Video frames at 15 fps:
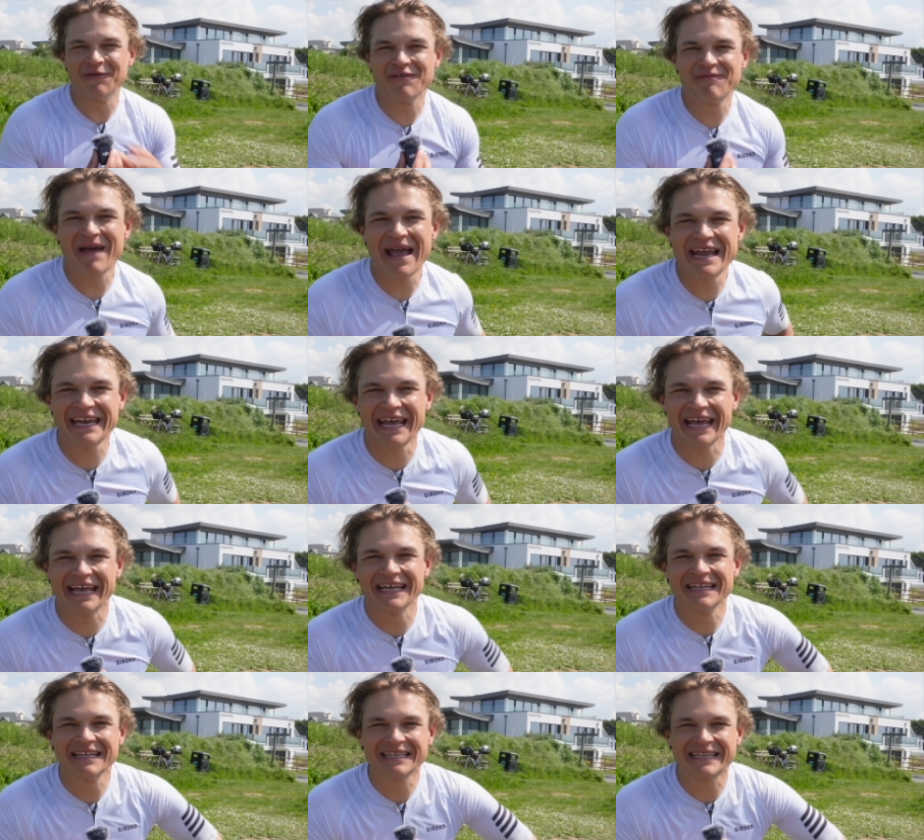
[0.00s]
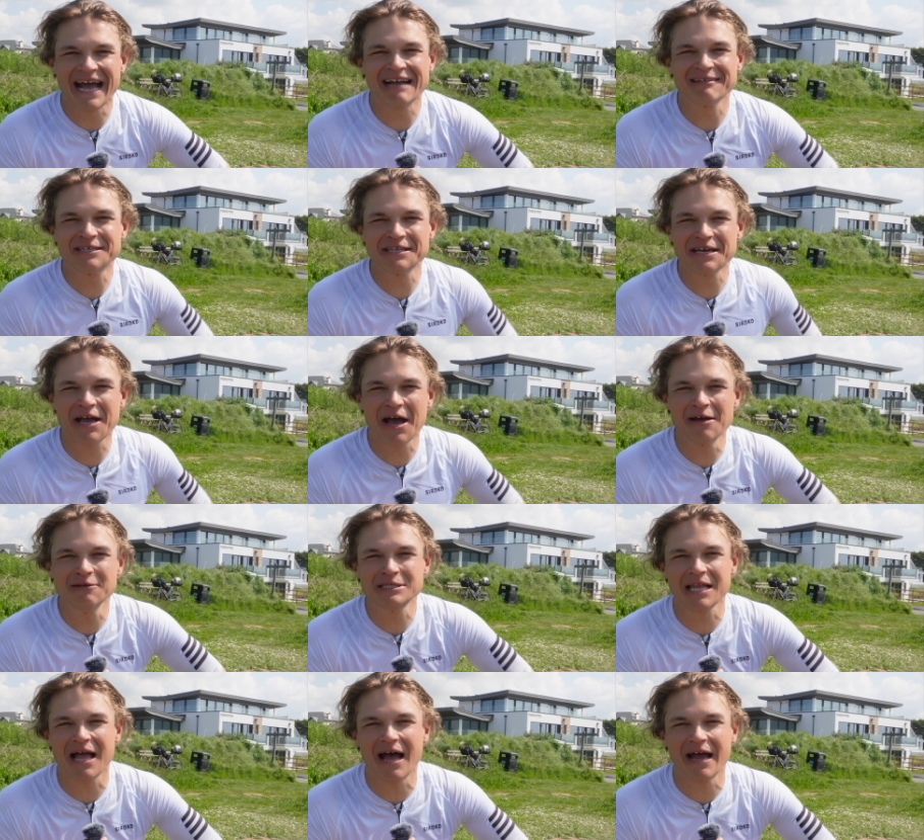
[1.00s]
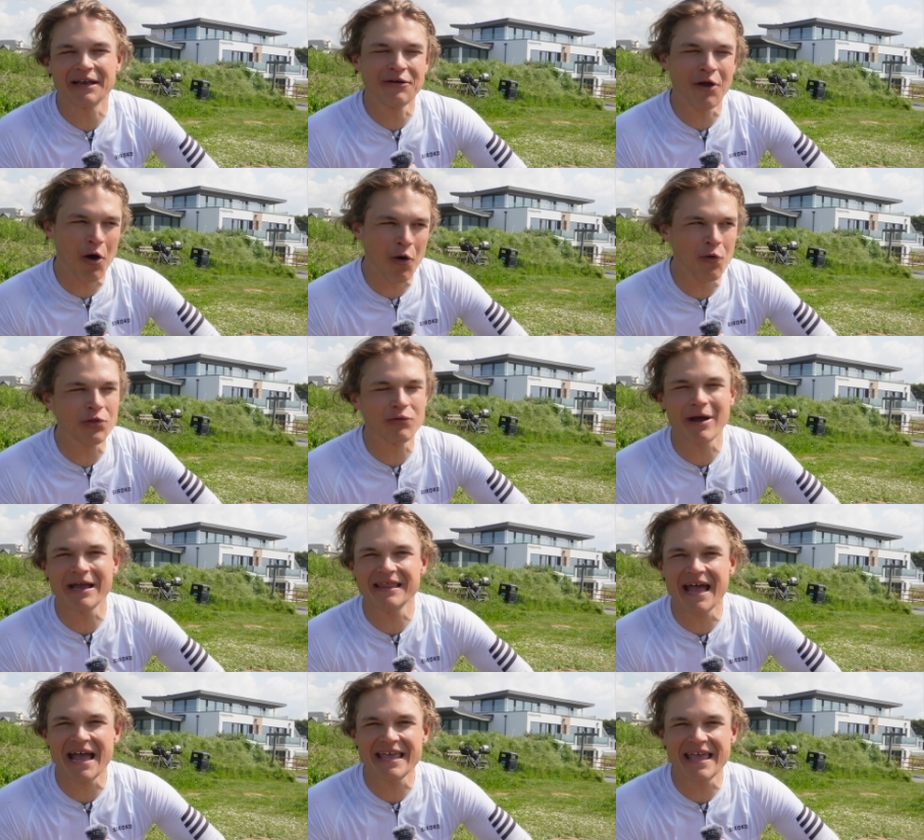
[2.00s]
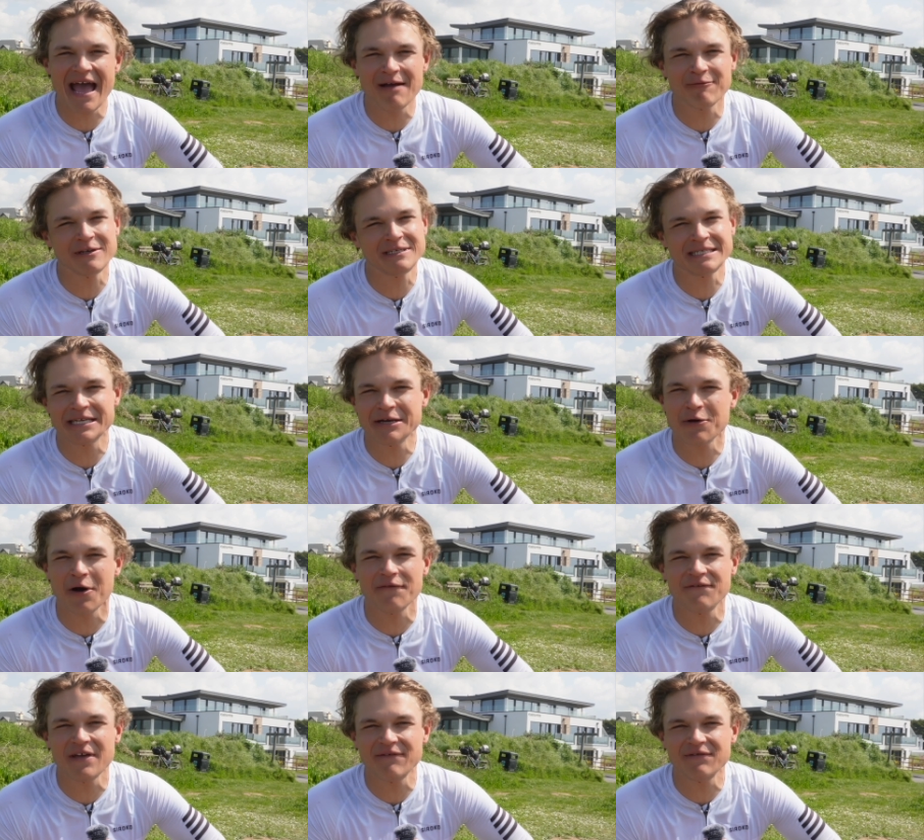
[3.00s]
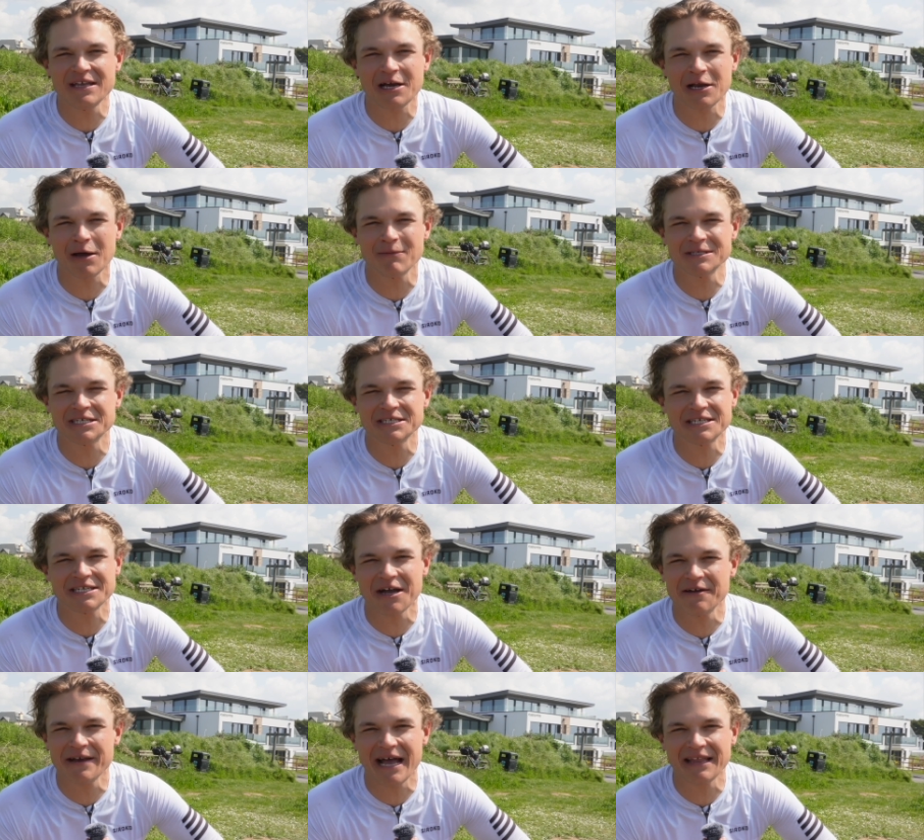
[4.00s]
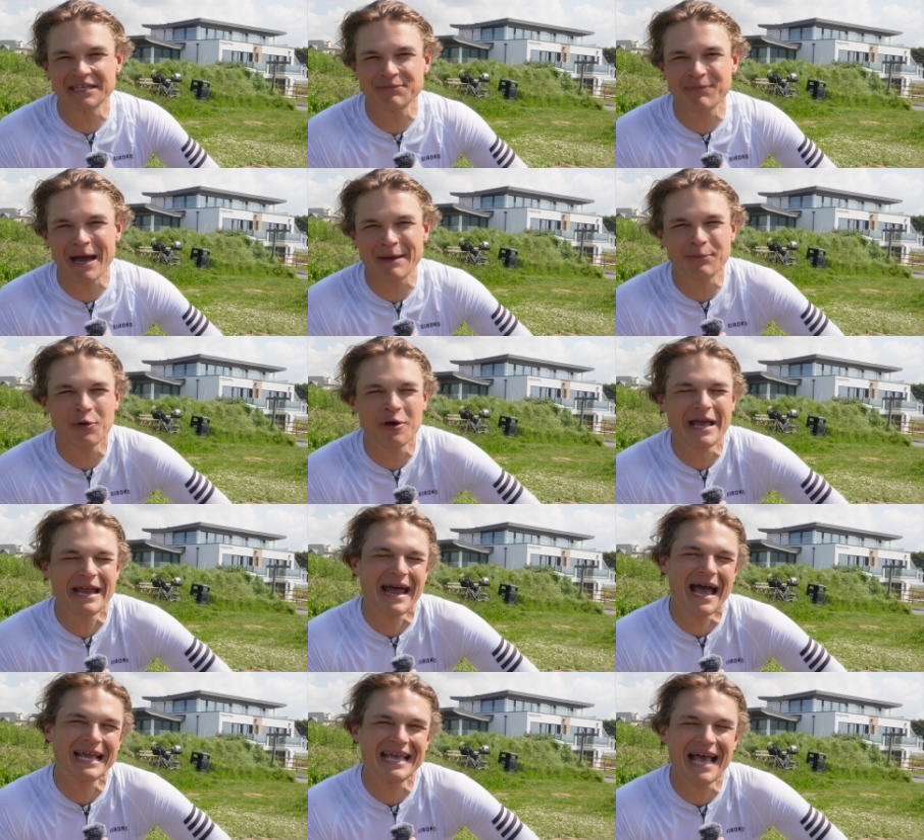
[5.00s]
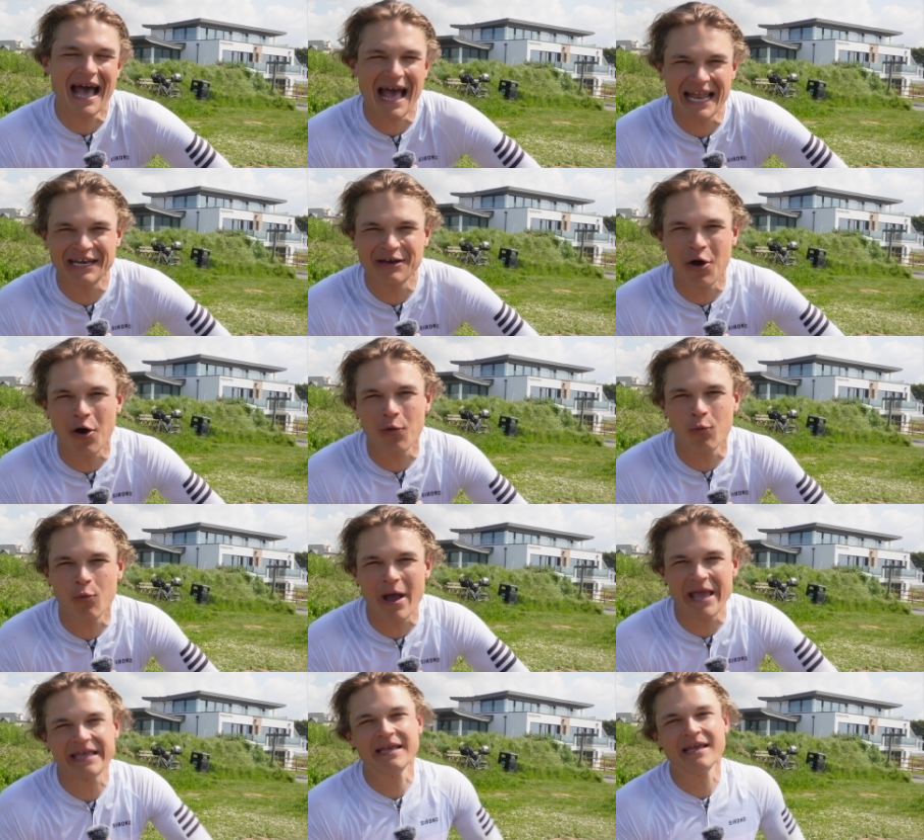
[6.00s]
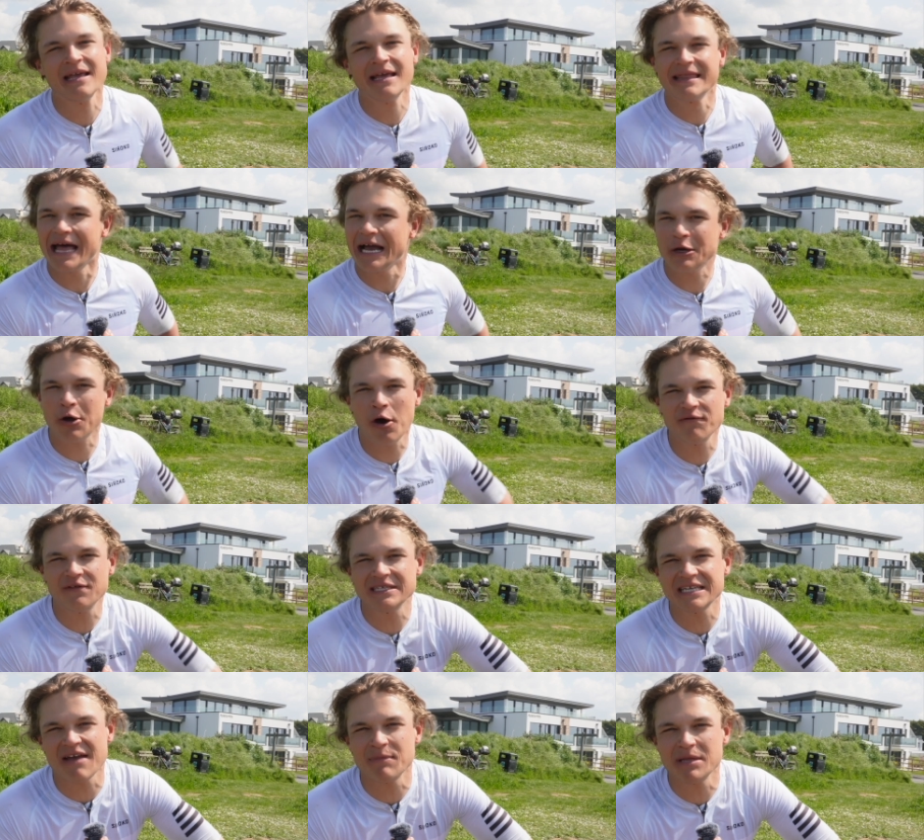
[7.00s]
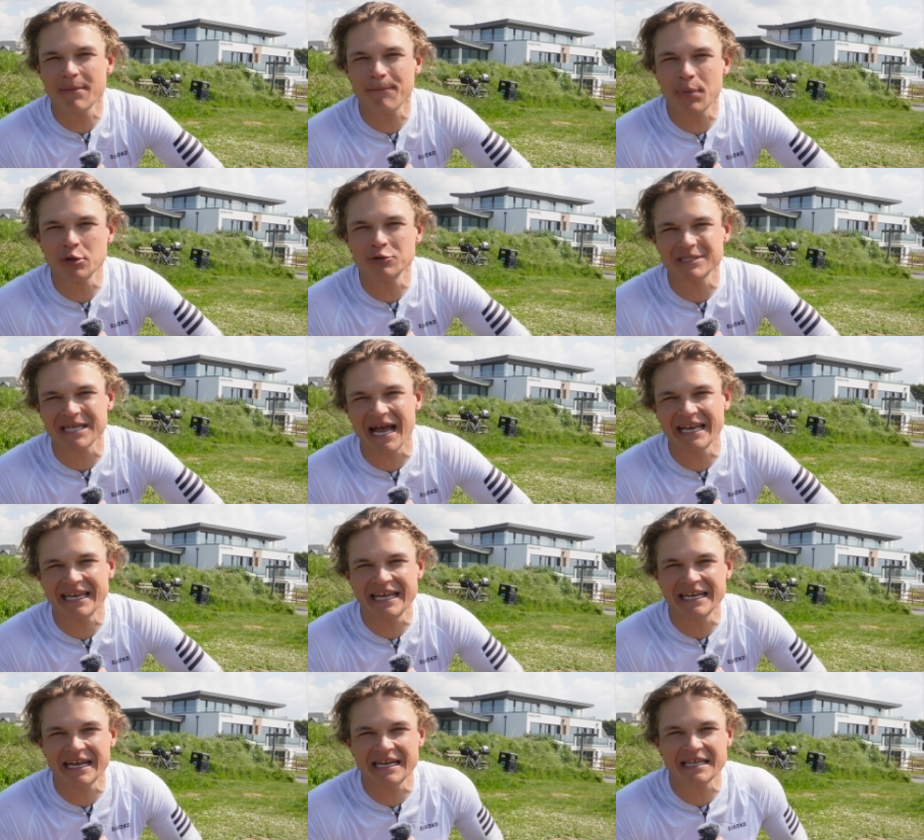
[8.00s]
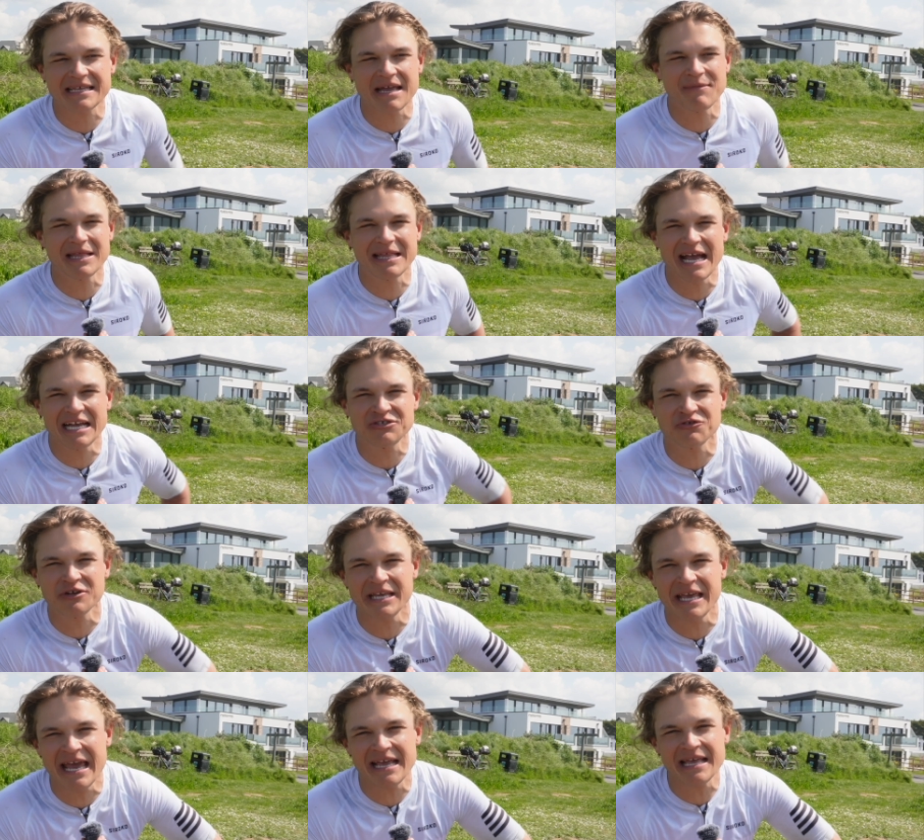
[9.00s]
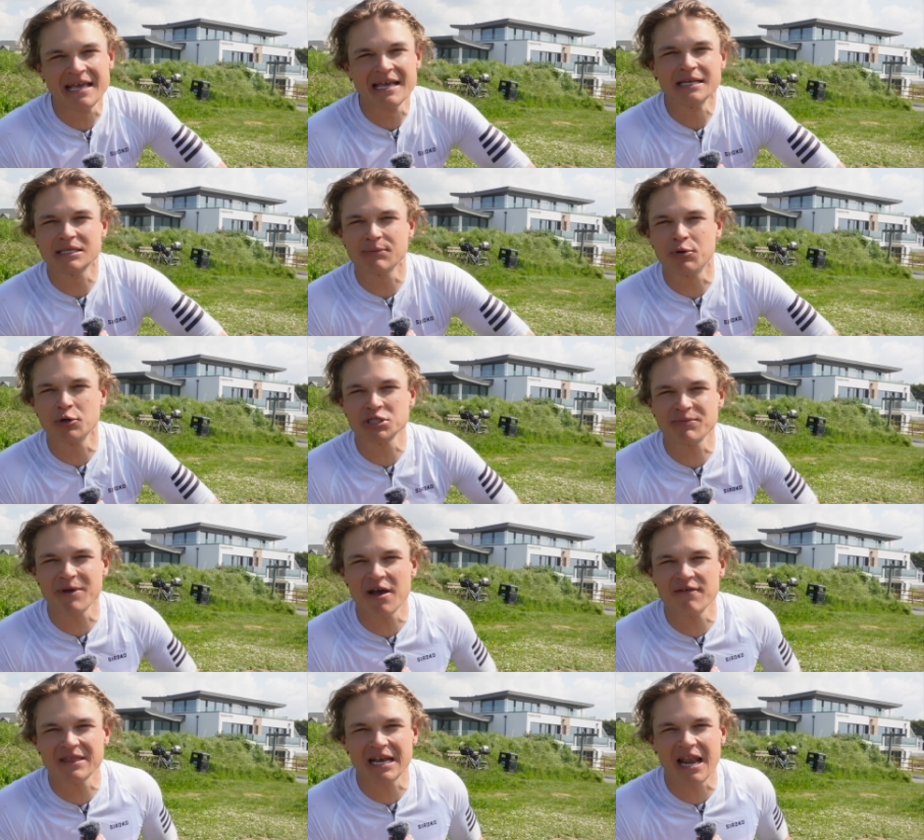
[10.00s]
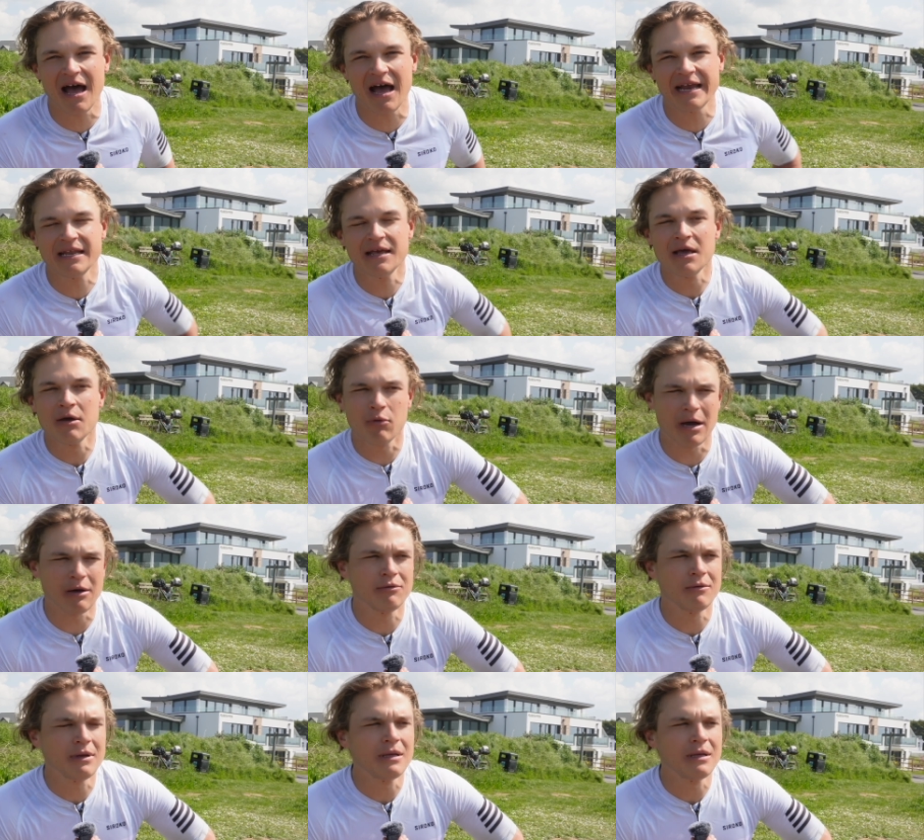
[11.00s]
we've made it down to the coastline. Not all the way there yet, we've still got 50 kilometres to go down this bad boy, and I cannot wait. That coffee's gave me the boost that I needed, it's gave me the extra kick to push me over the line. Well,